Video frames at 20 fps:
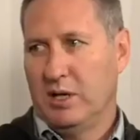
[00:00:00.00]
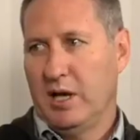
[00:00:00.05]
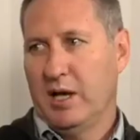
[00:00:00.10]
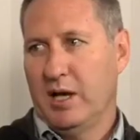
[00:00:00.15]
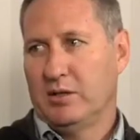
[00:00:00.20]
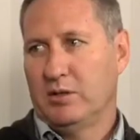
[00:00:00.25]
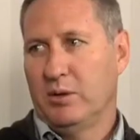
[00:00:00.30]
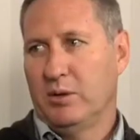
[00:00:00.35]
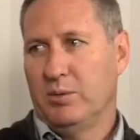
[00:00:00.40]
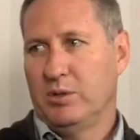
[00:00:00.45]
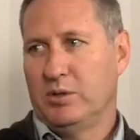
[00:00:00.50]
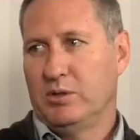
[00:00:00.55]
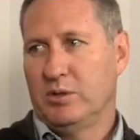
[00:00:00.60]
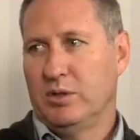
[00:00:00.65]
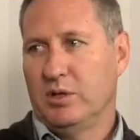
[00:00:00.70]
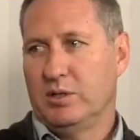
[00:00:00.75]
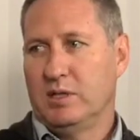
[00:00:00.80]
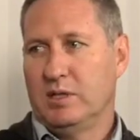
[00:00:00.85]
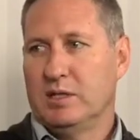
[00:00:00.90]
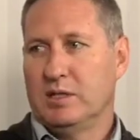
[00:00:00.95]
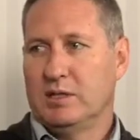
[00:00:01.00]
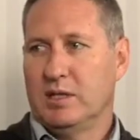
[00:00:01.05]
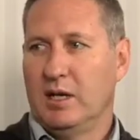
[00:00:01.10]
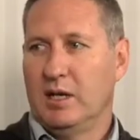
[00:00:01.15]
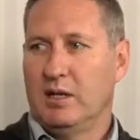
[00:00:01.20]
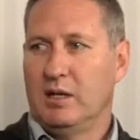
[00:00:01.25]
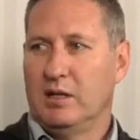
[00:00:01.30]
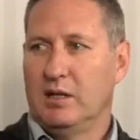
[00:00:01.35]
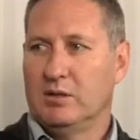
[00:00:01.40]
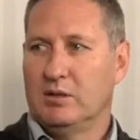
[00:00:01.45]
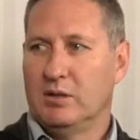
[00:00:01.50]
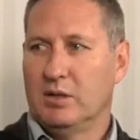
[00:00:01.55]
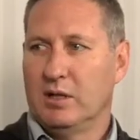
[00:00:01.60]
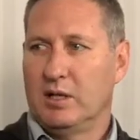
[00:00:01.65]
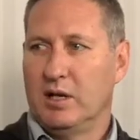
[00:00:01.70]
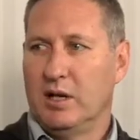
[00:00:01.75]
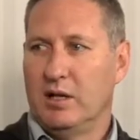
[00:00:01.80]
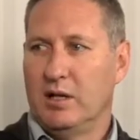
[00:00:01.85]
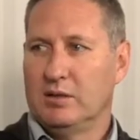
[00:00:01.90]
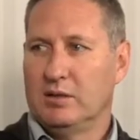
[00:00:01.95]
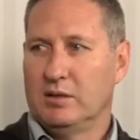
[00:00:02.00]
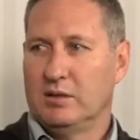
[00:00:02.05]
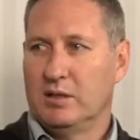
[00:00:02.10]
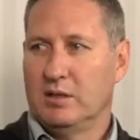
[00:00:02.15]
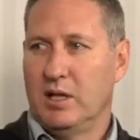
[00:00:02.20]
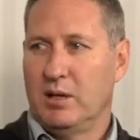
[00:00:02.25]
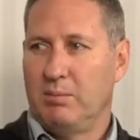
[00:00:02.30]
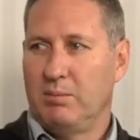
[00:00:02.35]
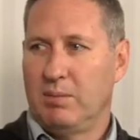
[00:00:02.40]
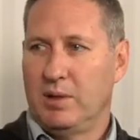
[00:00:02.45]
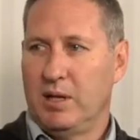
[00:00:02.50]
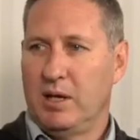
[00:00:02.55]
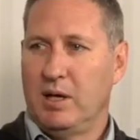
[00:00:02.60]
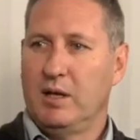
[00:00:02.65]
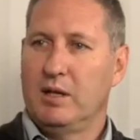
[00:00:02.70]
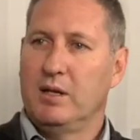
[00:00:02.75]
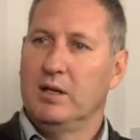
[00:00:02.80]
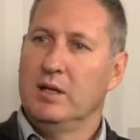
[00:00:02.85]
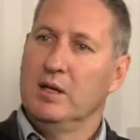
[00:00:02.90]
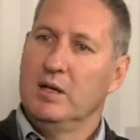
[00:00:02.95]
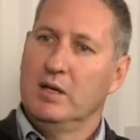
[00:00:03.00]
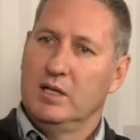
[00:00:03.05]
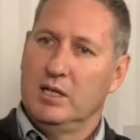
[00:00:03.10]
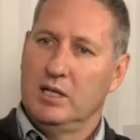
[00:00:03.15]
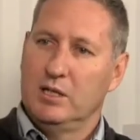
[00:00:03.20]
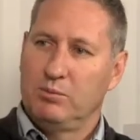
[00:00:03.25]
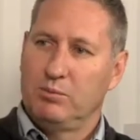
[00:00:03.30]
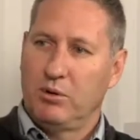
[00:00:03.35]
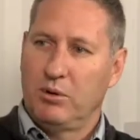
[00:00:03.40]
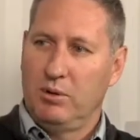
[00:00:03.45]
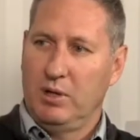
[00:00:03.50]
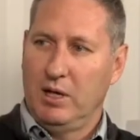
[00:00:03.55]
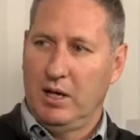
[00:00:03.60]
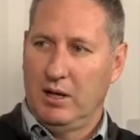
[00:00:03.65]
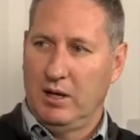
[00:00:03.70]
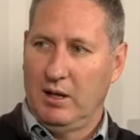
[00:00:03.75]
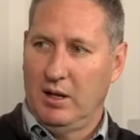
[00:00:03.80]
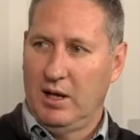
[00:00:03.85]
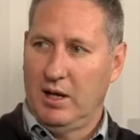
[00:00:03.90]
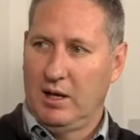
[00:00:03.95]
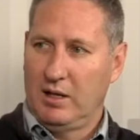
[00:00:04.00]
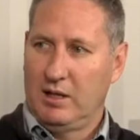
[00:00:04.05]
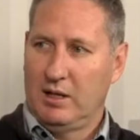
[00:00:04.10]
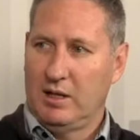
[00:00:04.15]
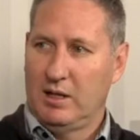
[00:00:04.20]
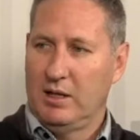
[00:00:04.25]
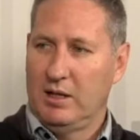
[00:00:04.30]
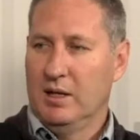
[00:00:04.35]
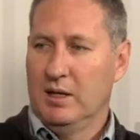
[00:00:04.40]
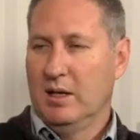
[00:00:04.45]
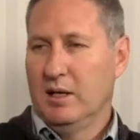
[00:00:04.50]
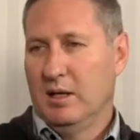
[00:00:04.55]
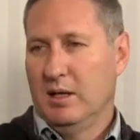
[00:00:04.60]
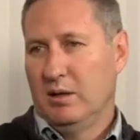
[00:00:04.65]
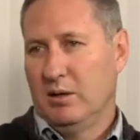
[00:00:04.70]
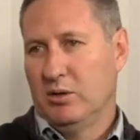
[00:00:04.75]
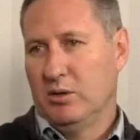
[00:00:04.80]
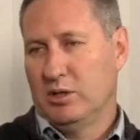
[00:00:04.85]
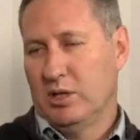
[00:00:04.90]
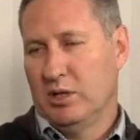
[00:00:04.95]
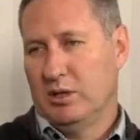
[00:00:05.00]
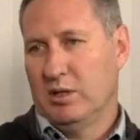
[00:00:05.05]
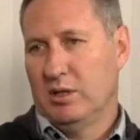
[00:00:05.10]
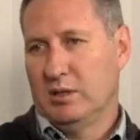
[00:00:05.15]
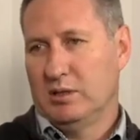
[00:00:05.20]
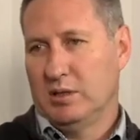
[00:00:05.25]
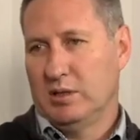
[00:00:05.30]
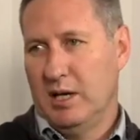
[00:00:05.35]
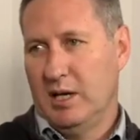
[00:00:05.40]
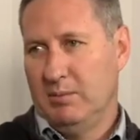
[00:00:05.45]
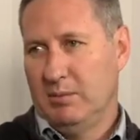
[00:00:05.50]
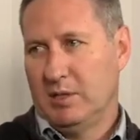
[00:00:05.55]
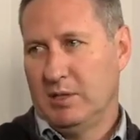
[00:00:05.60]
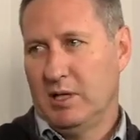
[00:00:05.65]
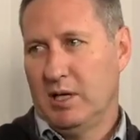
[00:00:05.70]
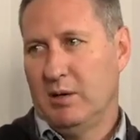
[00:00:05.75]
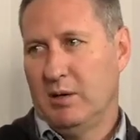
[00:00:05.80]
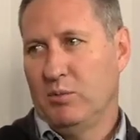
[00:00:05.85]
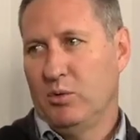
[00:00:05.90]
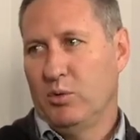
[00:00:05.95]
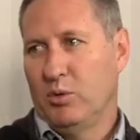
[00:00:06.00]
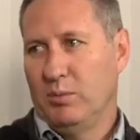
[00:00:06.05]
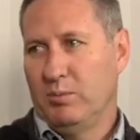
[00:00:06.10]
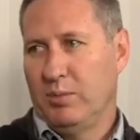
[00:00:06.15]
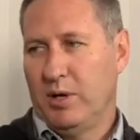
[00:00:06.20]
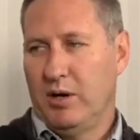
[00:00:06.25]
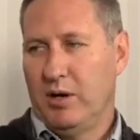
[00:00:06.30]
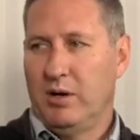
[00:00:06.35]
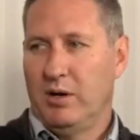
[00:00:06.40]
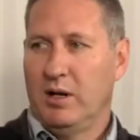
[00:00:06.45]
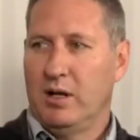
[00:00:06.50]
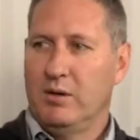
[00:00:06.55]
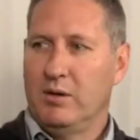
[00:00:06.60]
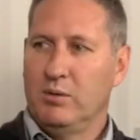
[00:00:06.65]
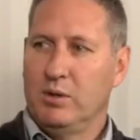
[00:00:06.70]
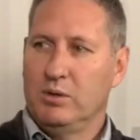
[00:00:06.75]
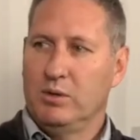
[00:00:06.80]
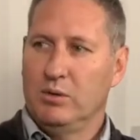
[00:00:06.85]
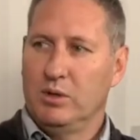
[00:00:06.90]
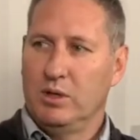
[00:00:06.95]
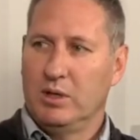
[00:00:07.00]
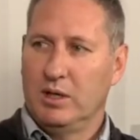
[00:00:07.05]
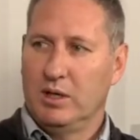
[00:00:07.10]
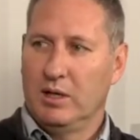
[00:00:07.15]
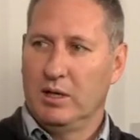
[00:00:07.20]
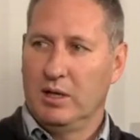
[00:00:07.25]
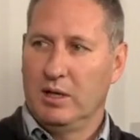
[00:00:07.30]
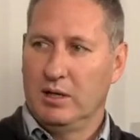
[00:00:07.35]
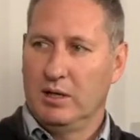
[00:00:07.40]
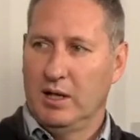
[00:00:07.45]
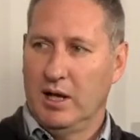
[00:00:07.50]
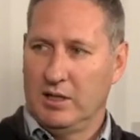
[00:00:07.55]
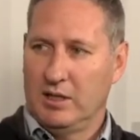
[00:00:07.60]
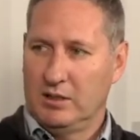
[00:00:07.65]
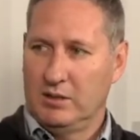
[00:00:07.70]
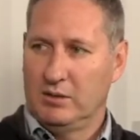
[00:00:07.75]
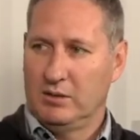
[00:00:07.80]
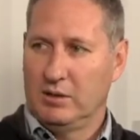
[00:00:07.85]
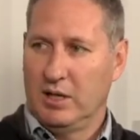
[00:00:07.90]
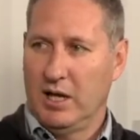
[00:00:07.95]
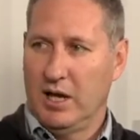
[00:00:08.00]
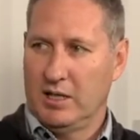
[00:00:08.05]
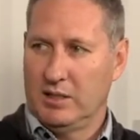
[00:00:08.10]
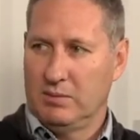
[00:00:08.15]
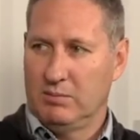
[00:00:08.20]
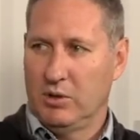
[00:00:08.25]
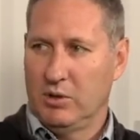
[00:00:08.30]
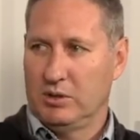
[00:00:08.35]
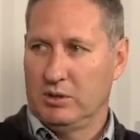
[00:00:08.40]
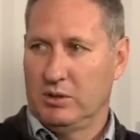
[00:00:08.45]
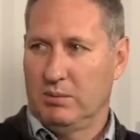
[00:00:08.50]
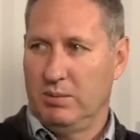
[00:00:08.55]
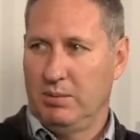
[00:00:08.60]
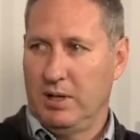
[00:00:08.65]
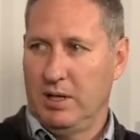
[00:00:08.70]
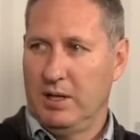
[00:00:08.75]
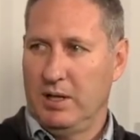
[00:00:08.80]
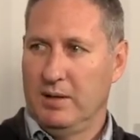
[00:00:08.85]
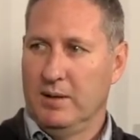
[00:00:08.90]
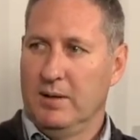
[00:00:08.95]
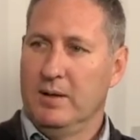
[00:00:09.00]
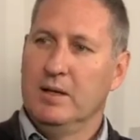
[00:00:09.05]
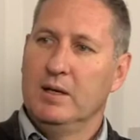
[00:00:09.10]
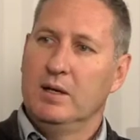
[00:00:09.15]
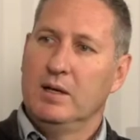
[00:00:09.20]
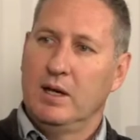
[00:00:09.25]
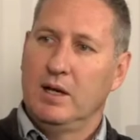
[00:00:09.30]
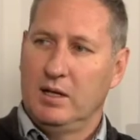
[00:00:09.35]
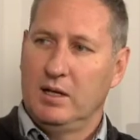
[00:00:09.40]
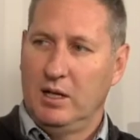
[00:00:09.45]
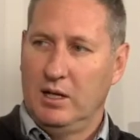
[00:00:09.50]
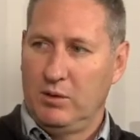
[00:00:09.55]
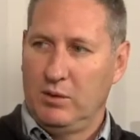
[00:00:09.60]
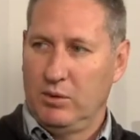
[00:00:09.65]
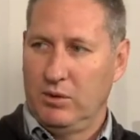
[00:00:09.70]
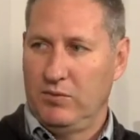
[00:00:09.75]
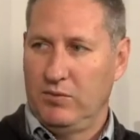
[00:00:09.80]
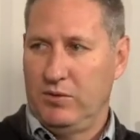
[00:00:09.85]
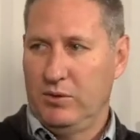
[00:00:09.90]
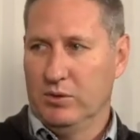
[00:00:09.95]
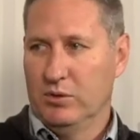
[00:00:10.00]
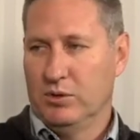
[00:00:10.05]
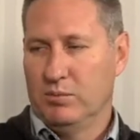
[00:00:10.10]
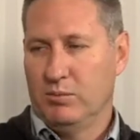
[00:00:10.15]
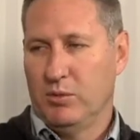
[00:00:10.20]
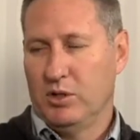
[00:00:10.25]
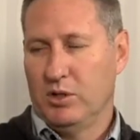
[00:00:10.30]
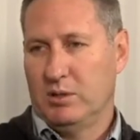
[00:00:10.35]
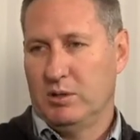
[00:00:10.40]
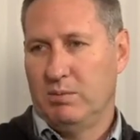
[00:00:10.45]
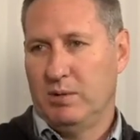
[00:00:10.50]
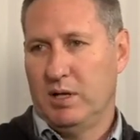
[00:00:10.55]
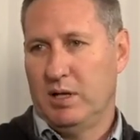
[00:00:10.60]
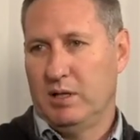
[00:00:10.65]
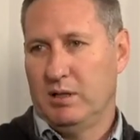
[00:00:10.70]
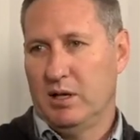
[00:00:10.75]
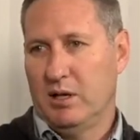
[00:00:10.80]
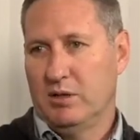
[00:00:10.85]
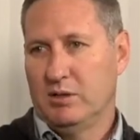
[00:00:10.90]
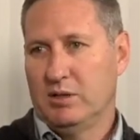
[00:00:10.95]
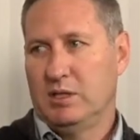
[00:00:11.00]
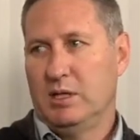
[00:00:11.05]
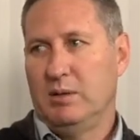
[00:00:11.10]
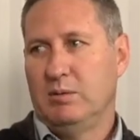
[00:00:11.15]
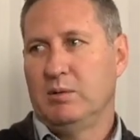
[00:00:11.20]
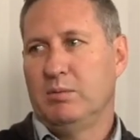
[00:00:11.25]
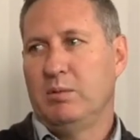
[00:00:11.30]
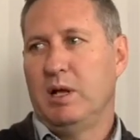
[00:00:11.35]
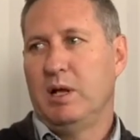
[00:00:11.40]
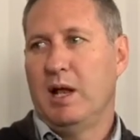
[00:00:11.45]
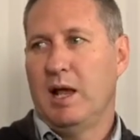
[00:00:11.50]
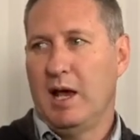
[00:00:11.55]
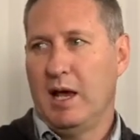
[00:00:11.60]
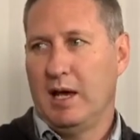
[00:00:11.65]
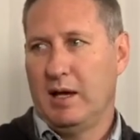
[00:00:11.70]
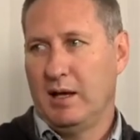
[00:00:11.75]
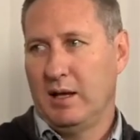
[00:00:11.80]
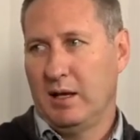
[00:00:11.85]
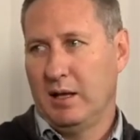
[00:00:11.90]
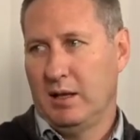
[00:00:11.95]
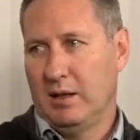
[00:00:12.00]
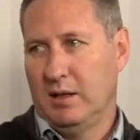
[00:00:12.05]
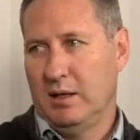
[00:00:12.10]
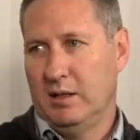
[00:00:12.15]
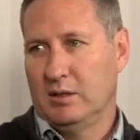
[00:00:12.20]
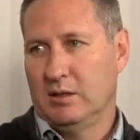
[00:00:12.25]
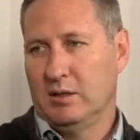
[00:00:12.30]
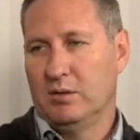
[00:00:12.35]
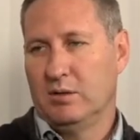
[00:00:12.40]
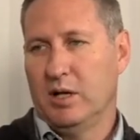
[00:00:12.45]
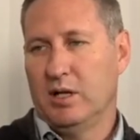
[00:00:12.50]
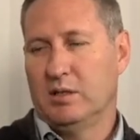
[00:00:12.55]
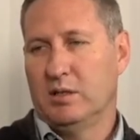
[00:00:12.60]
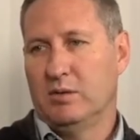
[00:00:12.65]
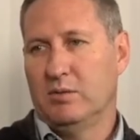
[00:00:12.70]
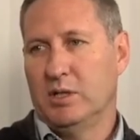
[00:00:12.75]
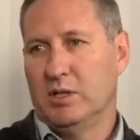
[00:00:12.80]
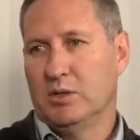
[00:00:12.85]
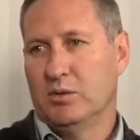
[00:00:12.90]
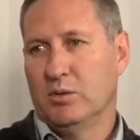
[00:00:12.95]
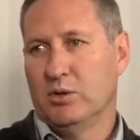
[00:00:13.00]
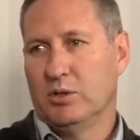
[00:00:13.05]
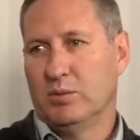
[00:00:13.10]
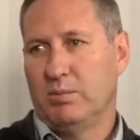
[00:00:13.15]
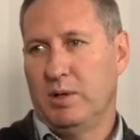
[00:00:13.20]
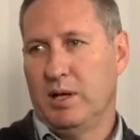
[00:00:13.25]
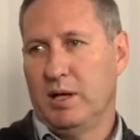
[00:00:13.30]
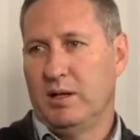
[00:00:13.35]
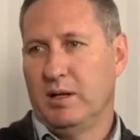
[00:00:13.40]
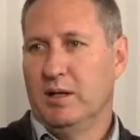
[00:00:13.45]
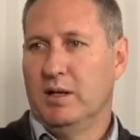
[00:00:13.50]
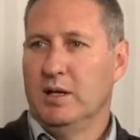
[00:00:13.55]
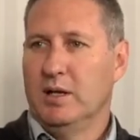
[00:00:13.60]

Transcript: gas opportunity is taken into account into that plan is probably unlikely, because at the same time, or in parallel, we're doing a, a national gas master plan and a liquid fuels master plan. Those seem to be lagging the integrated resource plan.